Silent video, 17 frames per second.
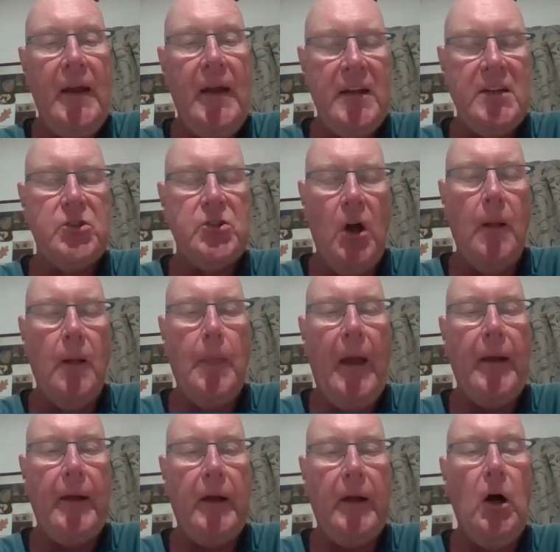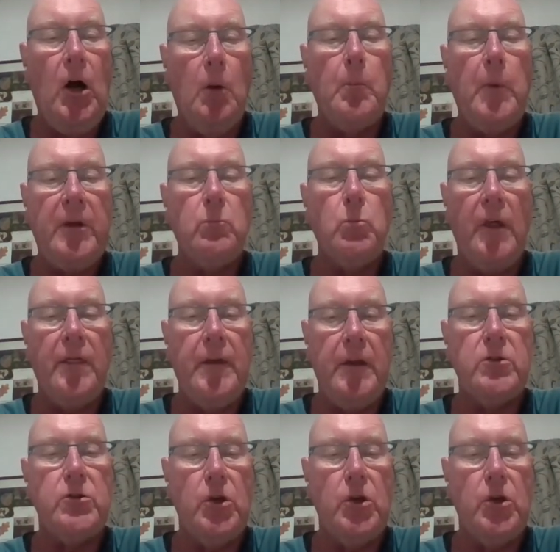It's not that common with
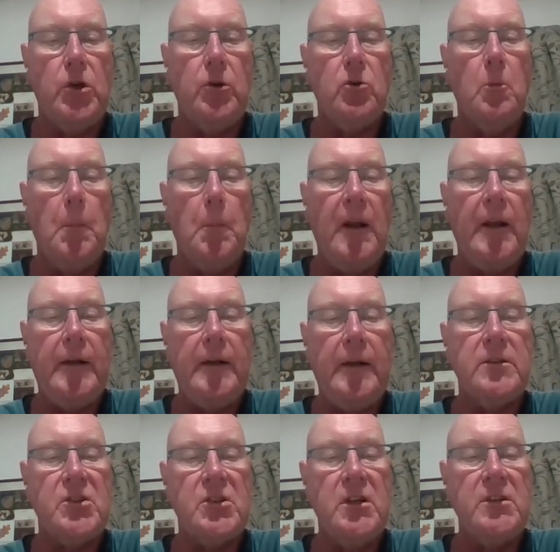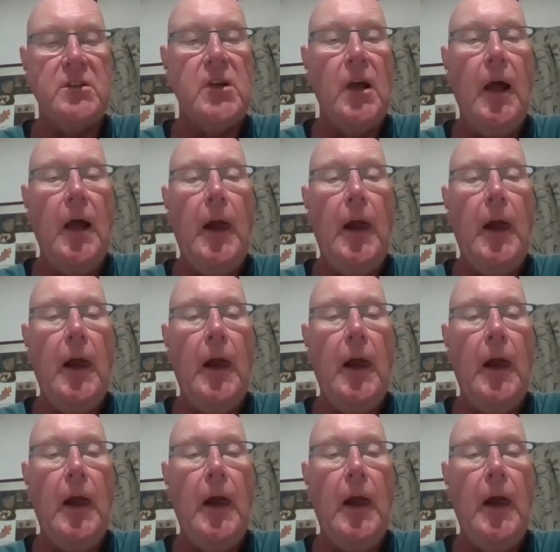internal malignancies.